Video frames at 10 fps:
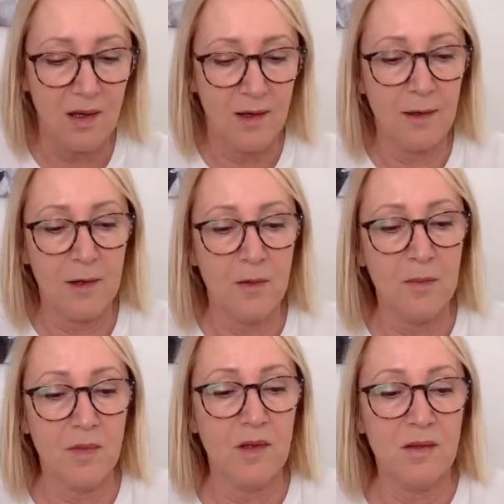
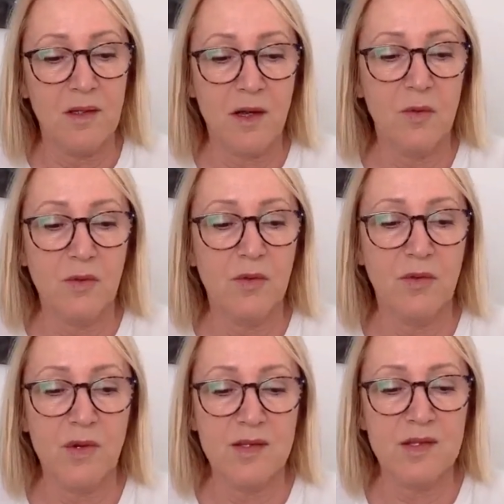Um, and then I will
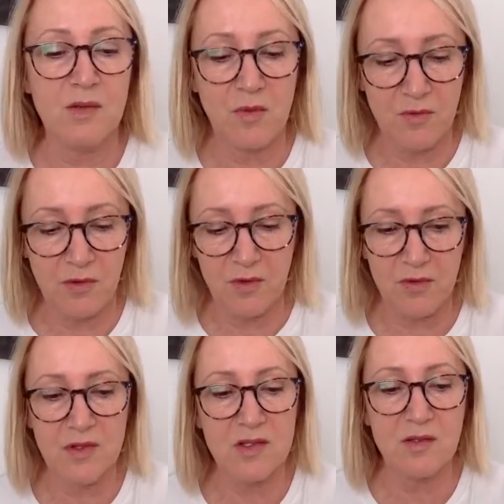greet some of you if
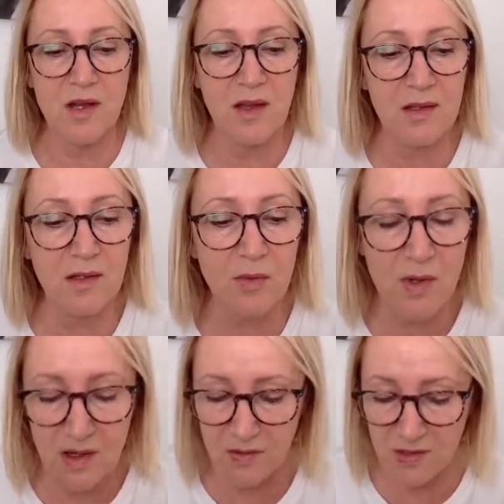you're still hanging
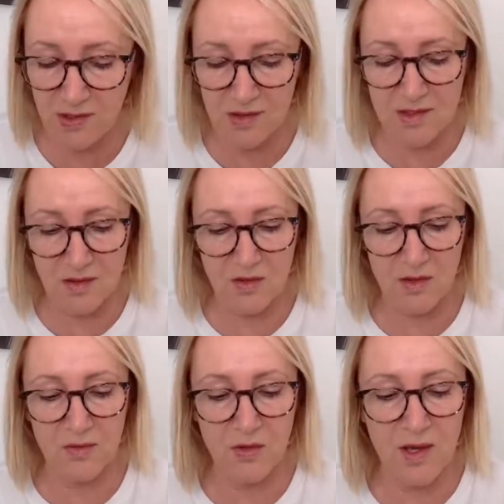around here. I see a
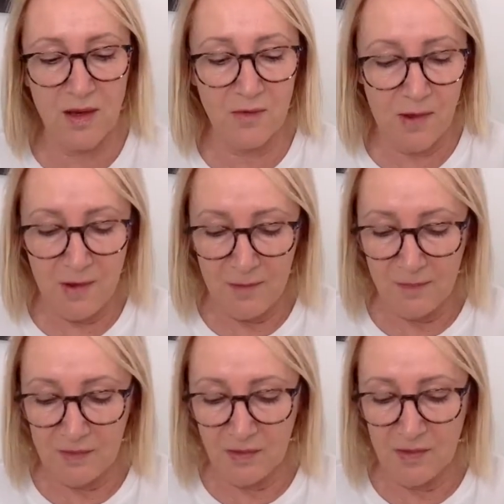lot of you have.
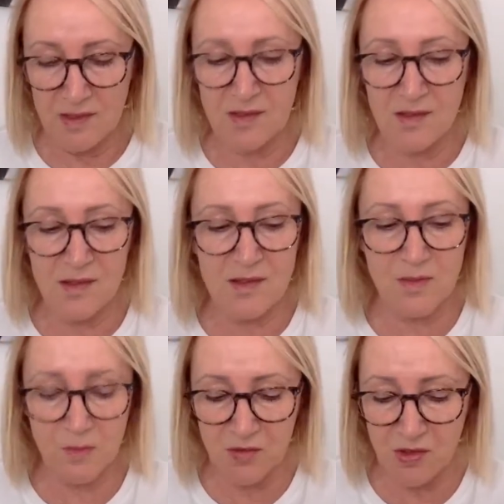And this is
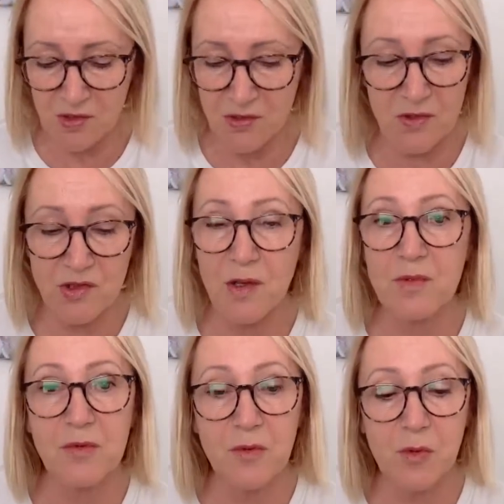from Joshua
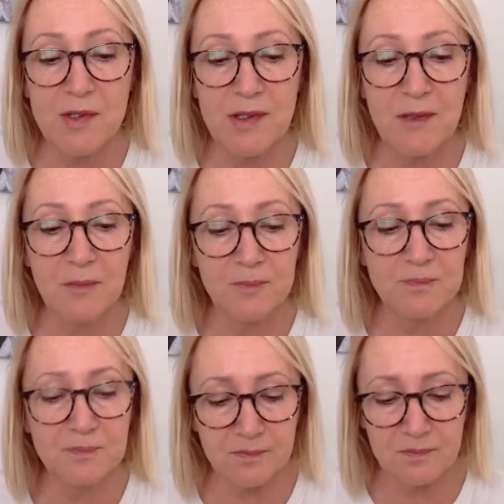chapter 14.
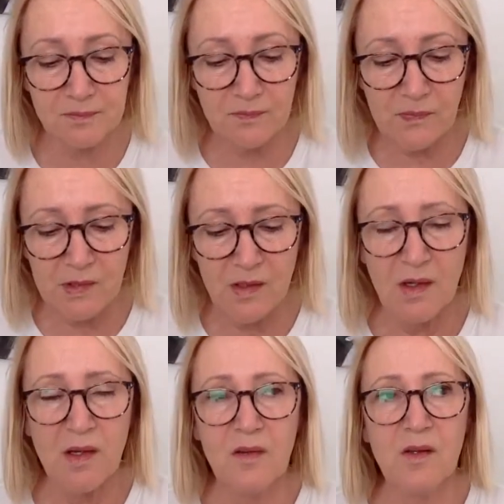
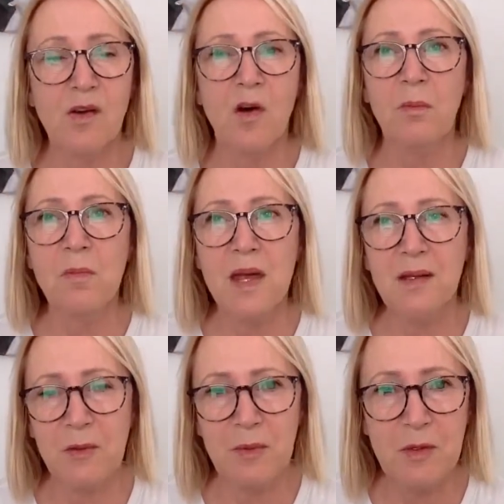There are
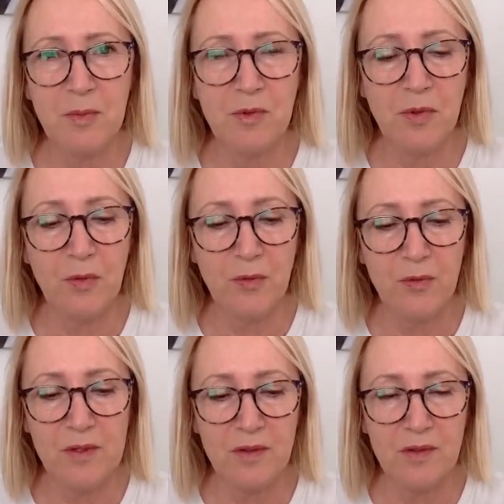many people who
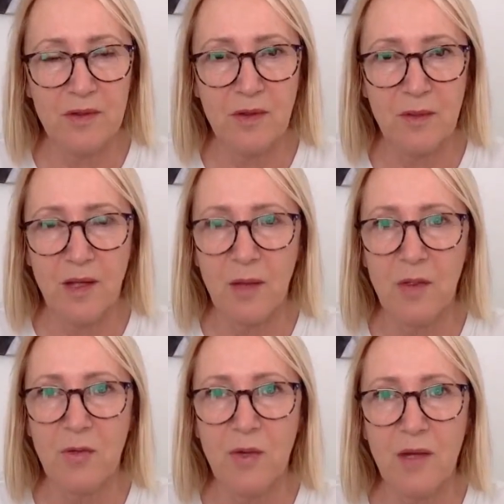feel that they become
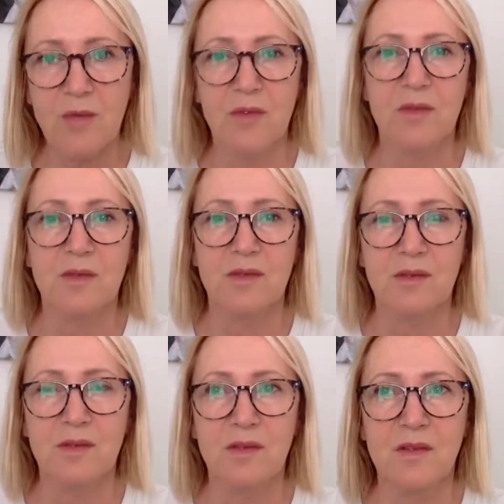irrelevant
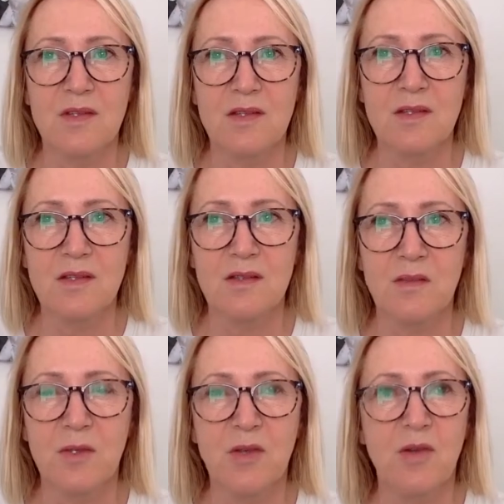in the season
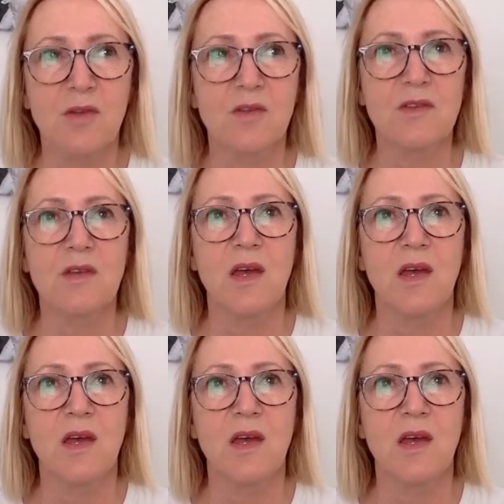because